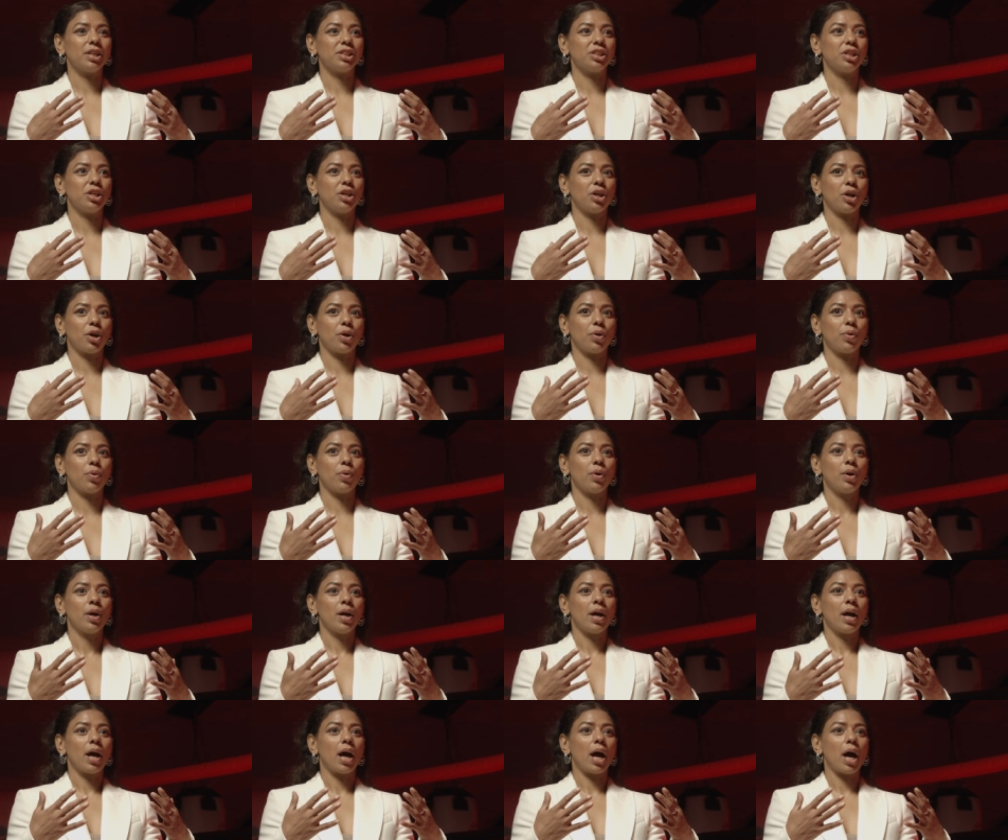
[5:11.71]
you know,
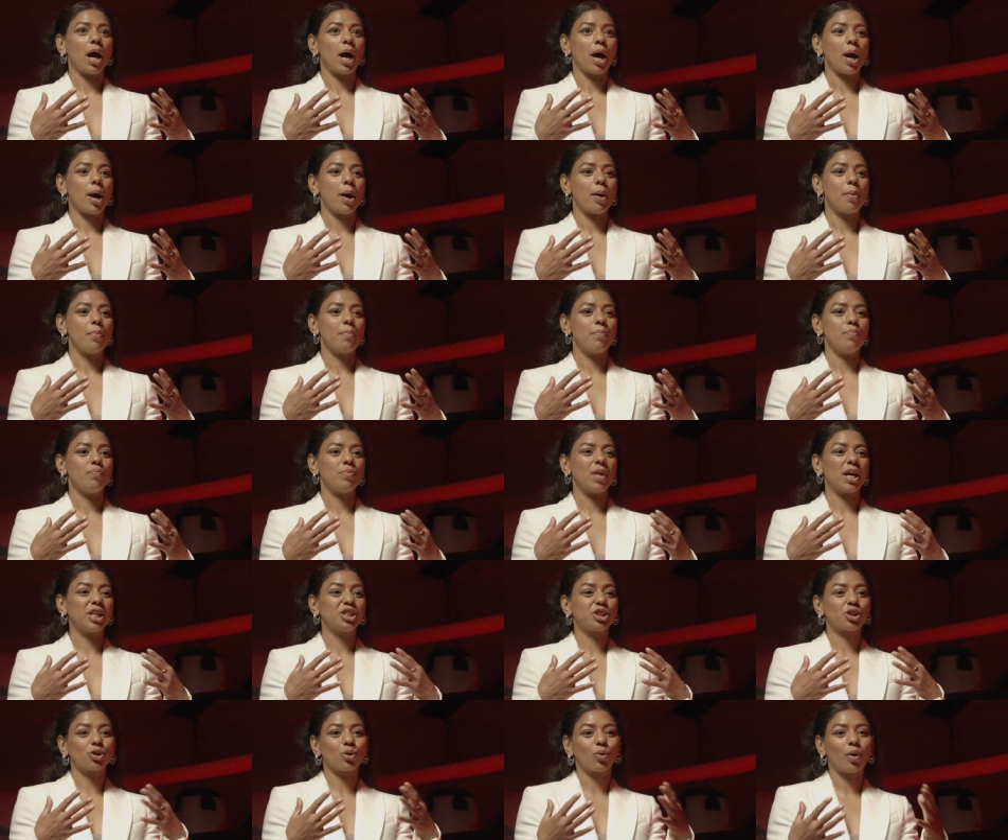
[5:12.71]
a
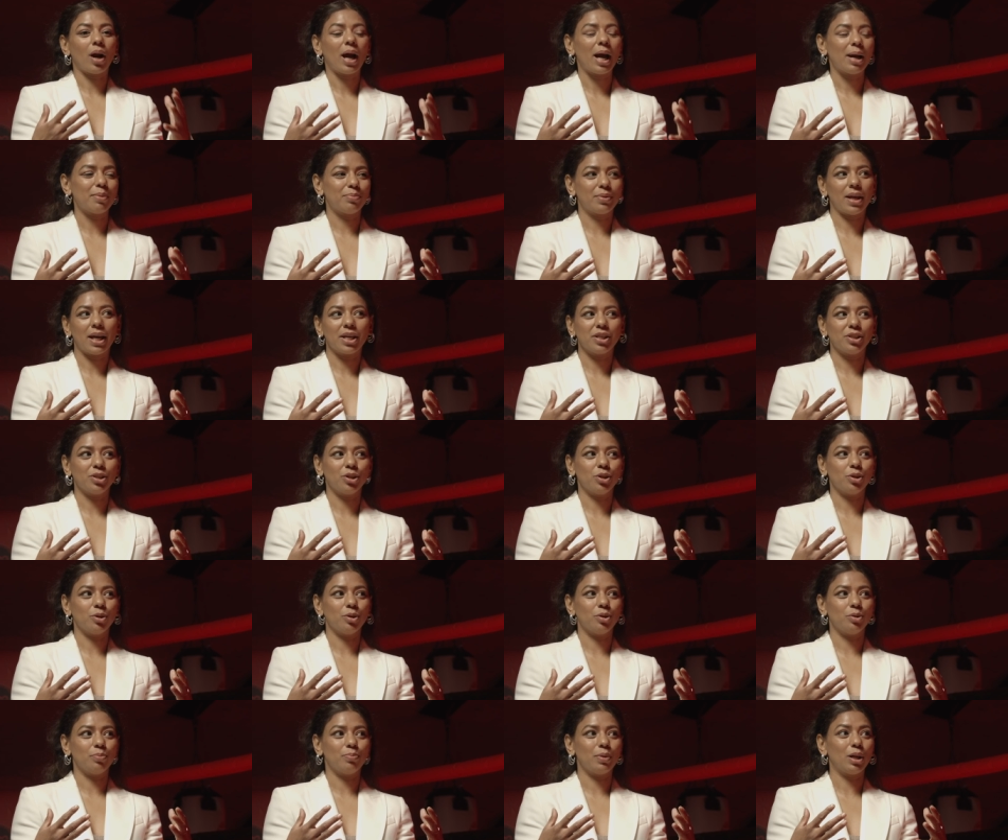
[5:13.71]
tribe that
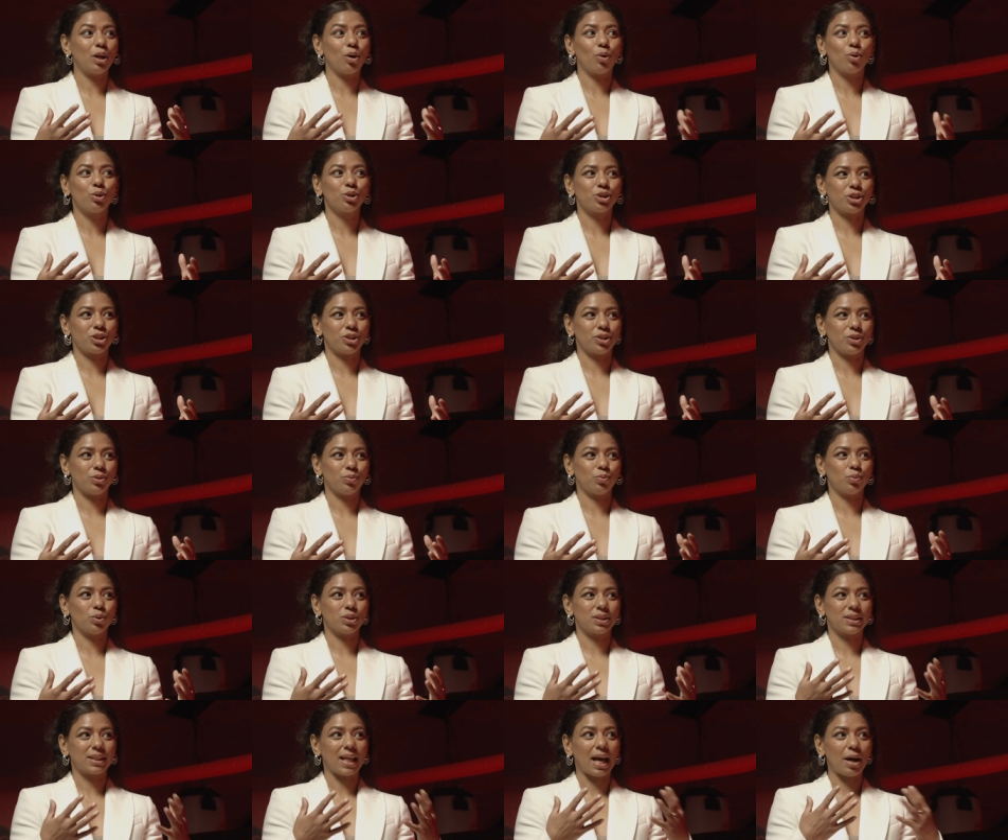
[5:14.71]
you belong to.
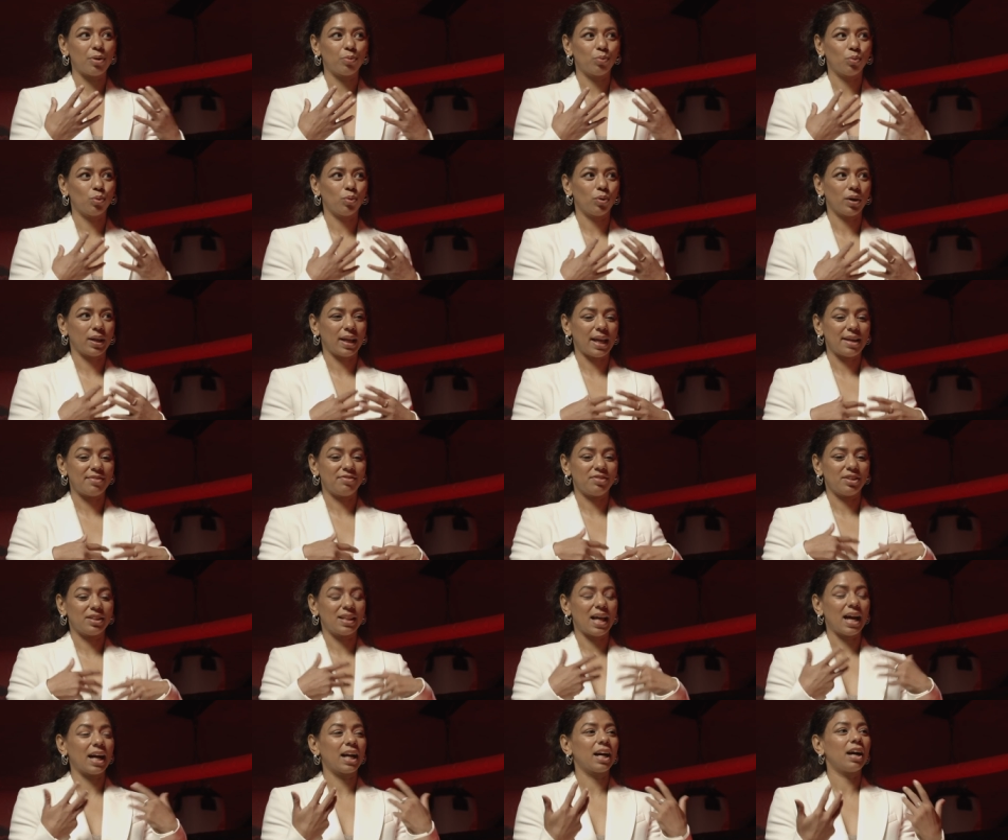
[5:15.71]
Was that what gave you
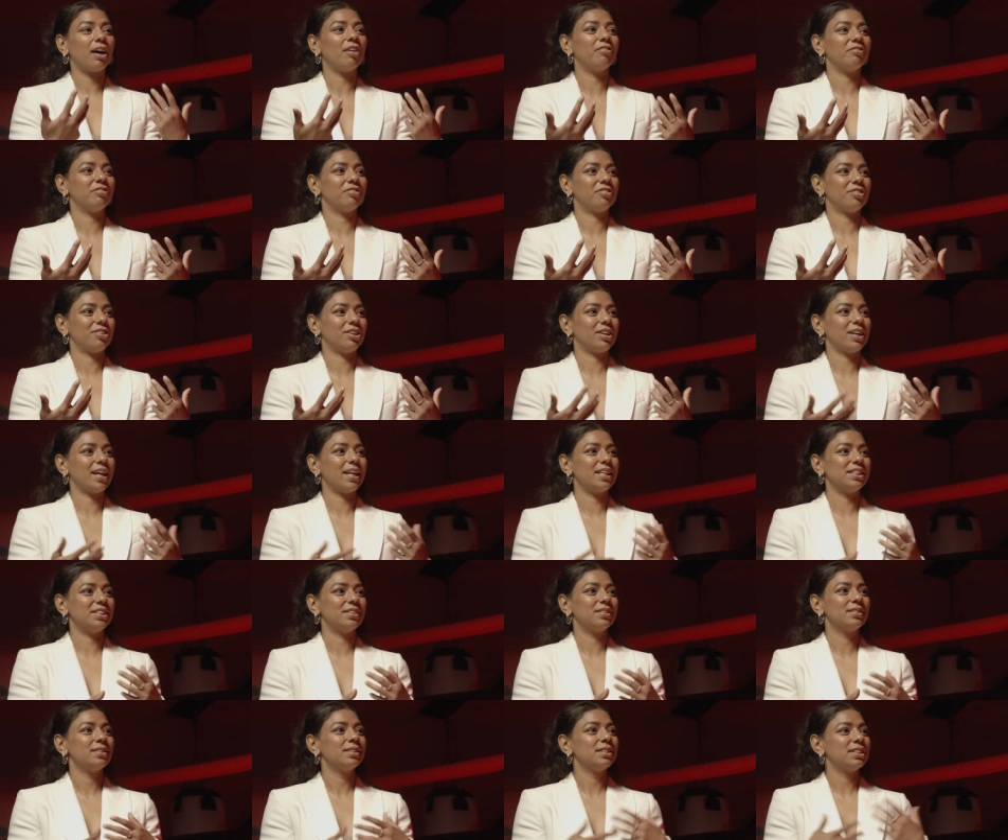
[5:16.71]
that comfort
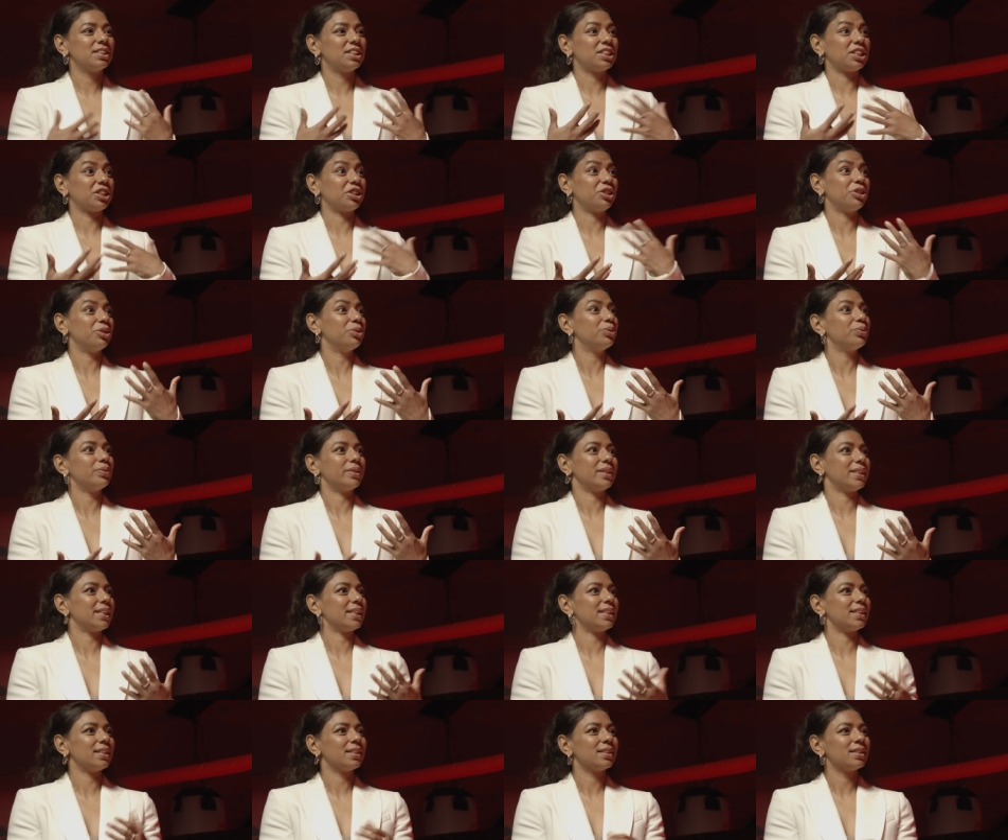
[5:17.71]
and
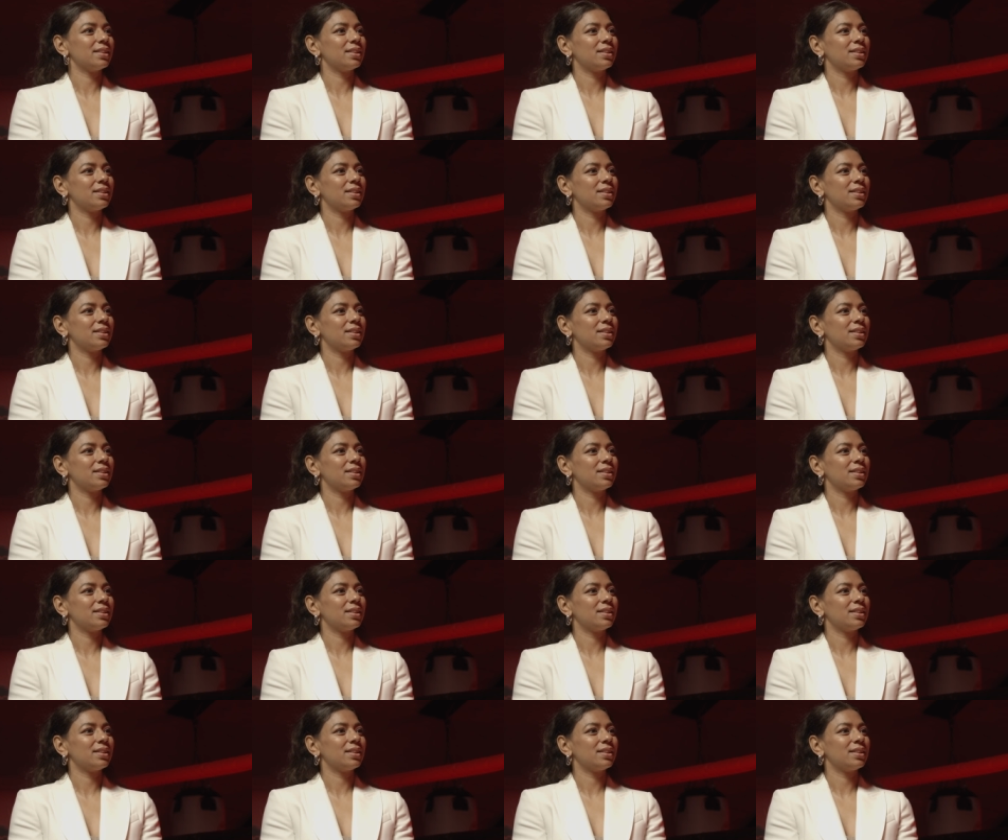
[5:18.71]
security?